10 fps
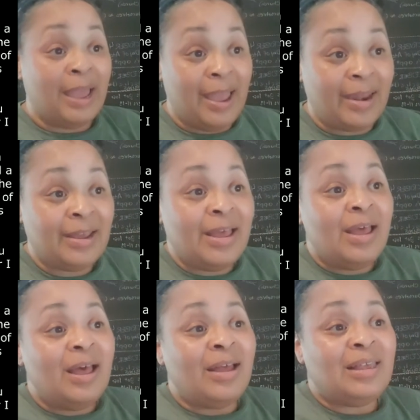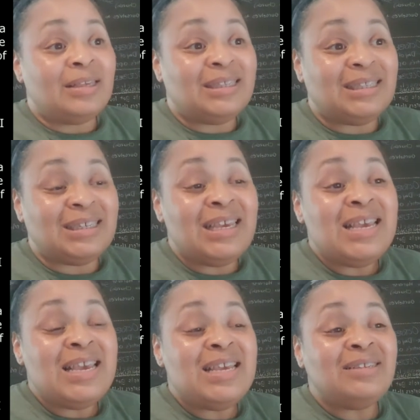land against the
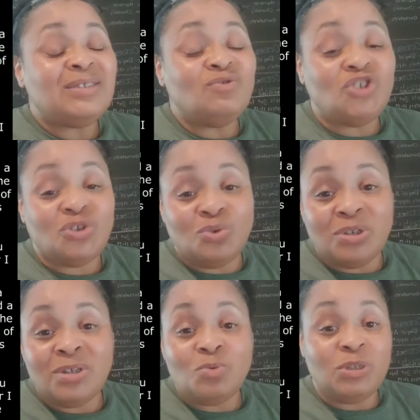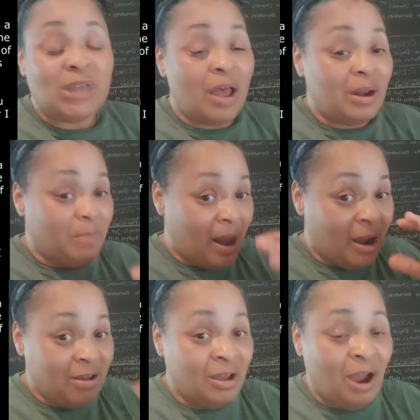kings of Judah. We're talking
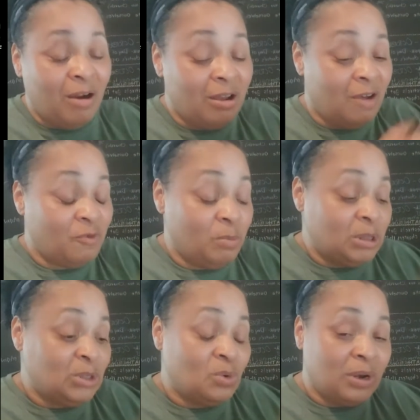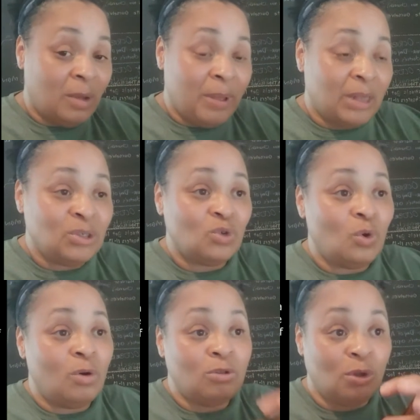about our, our governmental and our
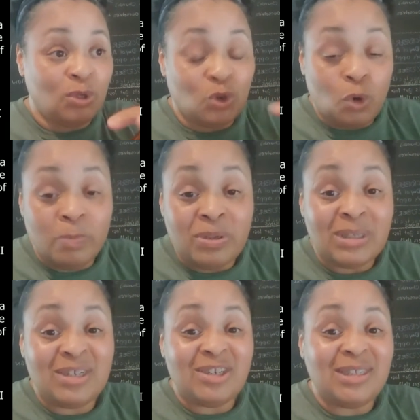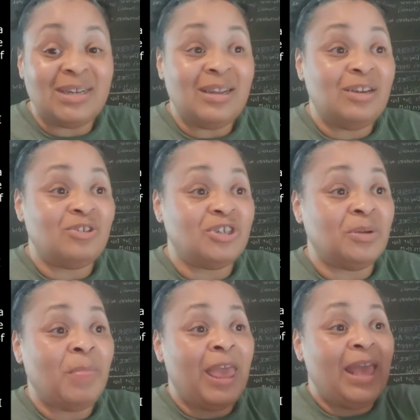pastoral, those who are in positions of
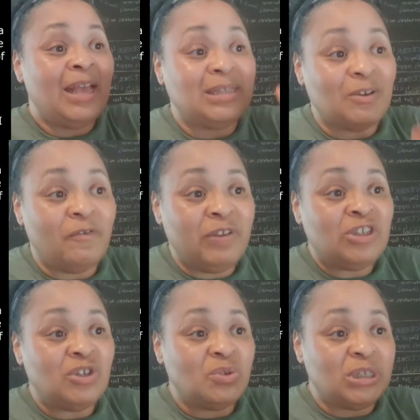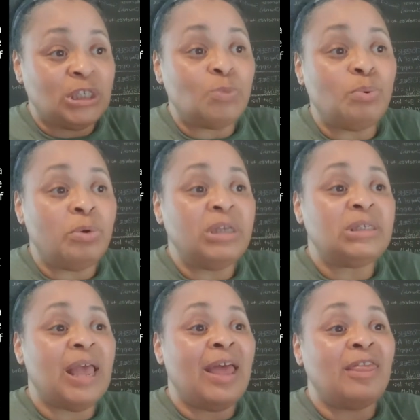leadership, its officials, its
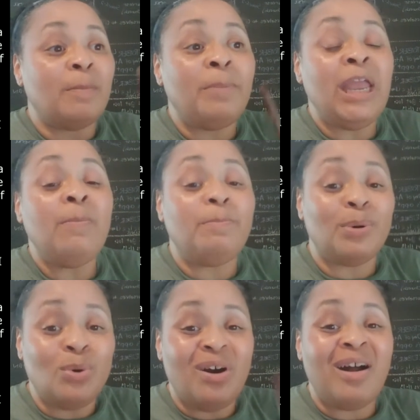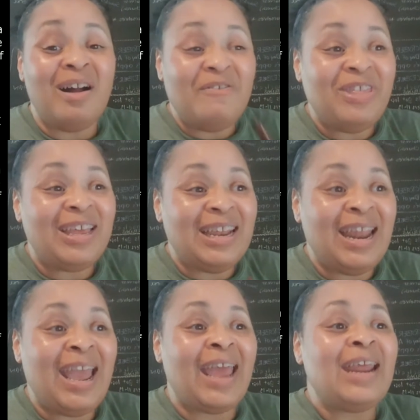priests, and the people of the
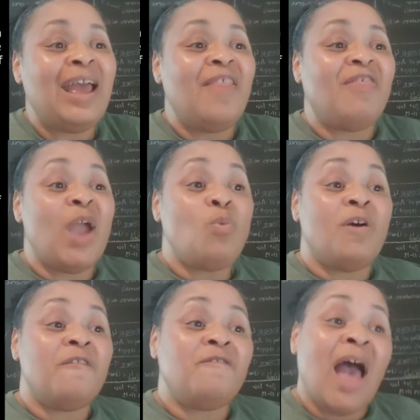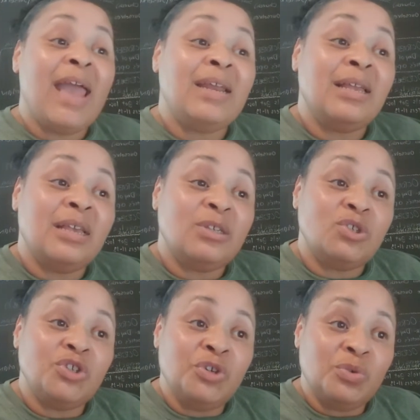land. They will fight
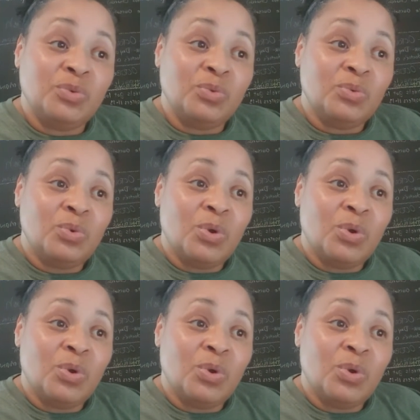against you